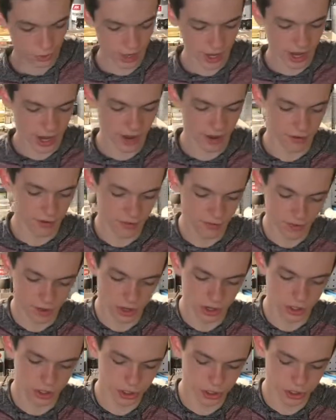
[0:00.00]
We have
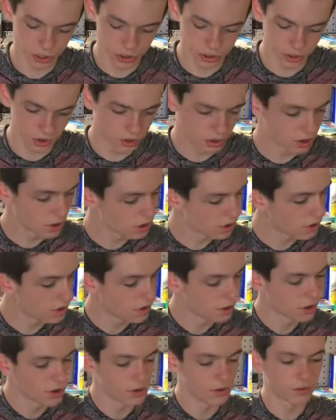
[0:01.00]
our 2
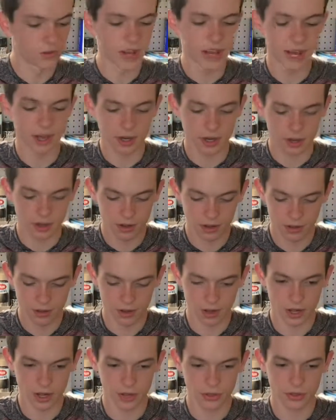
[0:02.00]
Flak
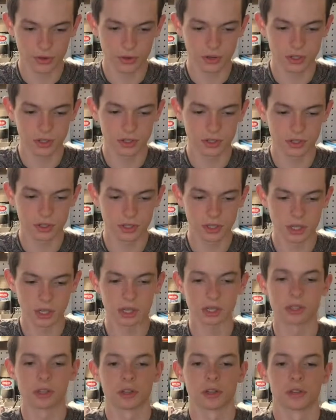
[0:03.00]

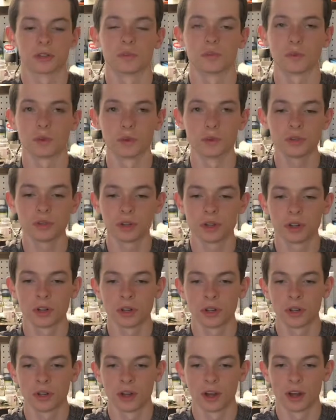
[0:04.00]
36 screws.
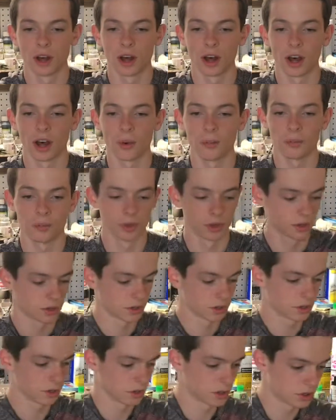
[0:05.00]

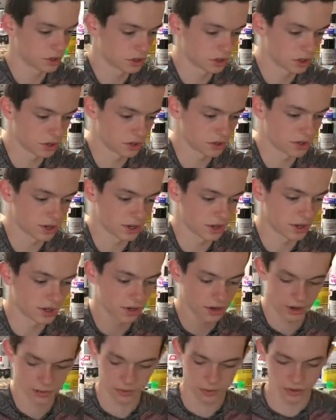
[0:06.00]
So there's those right
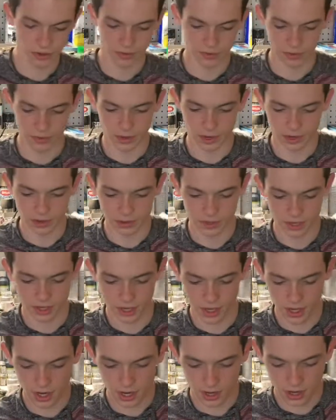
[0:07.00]
there. Beautiful models
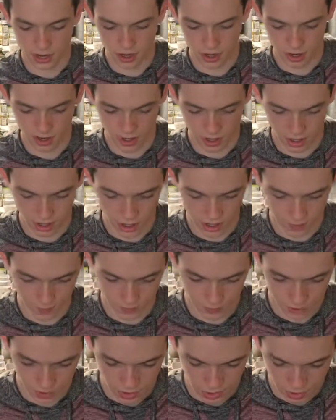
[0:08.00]
again.
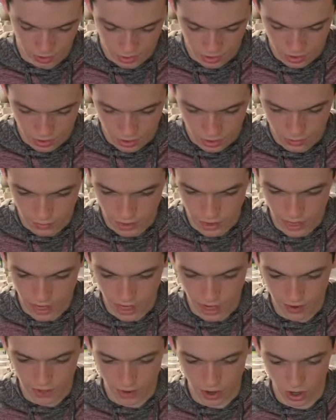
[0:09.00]
We
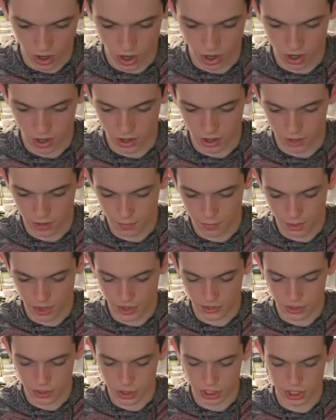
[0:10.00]
have our
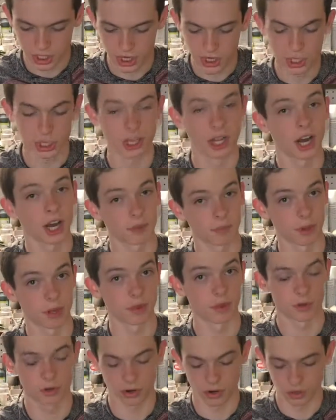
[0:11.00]
Panther /
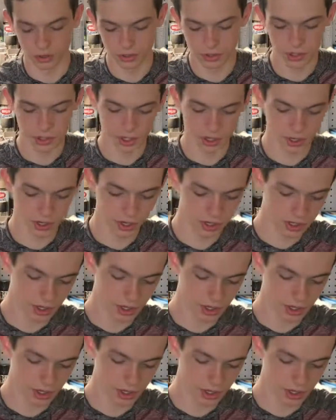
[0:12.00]
Jagdpanther hulls here.